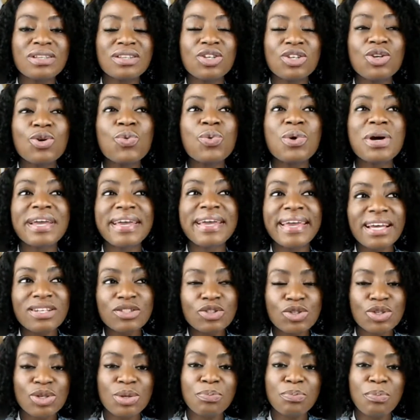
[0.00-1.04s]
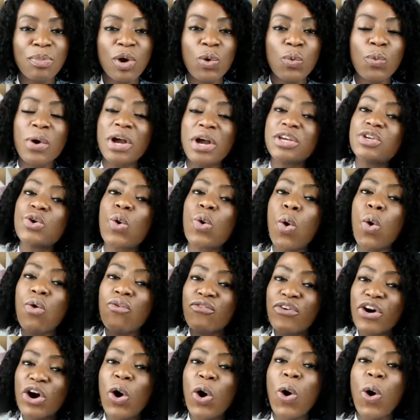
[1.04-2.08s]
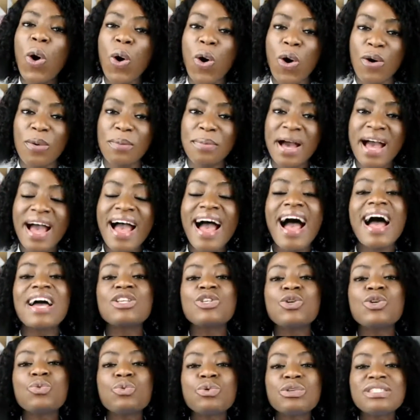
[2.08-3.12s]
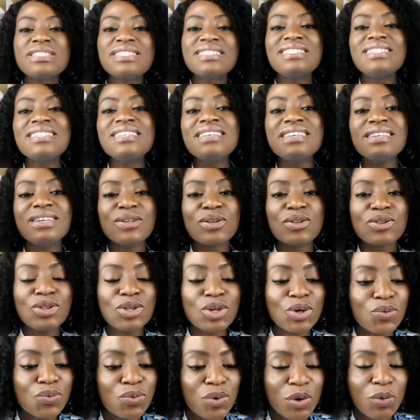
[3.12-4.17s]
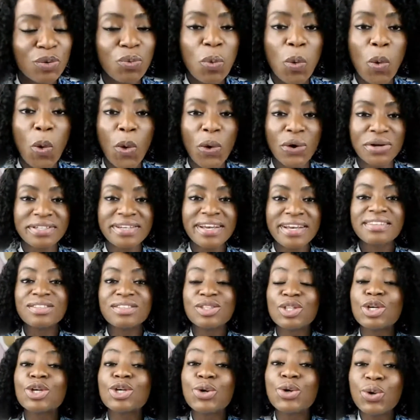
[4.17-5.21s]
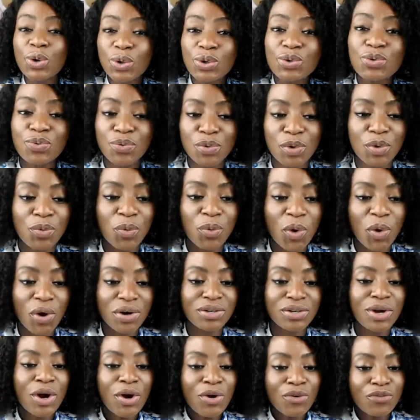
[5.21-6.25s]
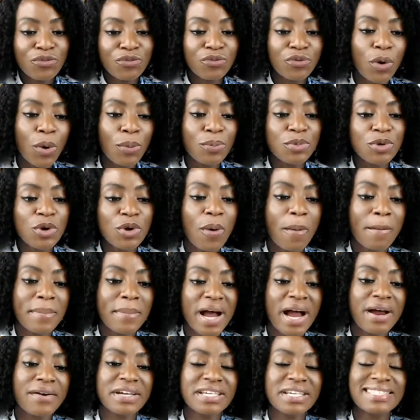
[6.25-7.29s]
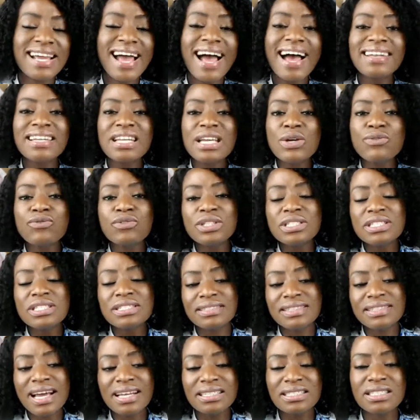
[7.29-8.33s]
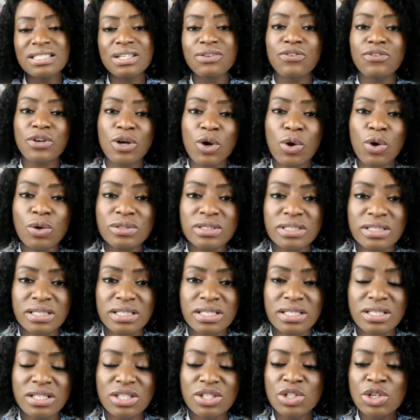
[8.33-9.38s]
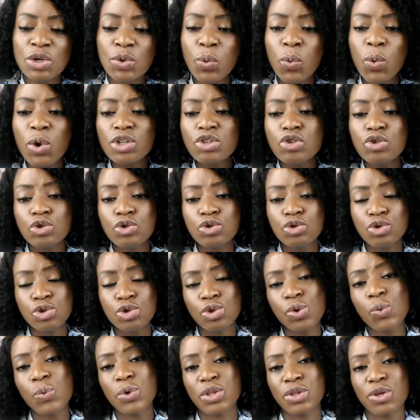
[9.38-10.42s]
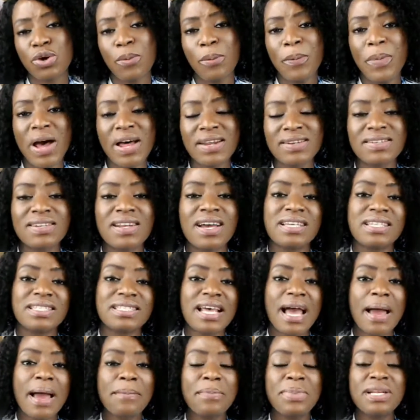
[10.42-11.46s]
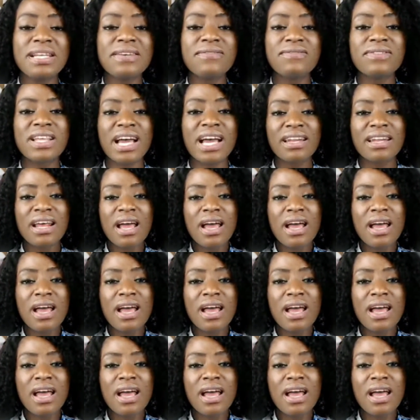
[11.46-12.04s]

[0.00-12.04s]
will get to the point where you overcome, and you will see the reward, the good reward from your marriage. And even in that difficult season, what you do with your partner is, I believe that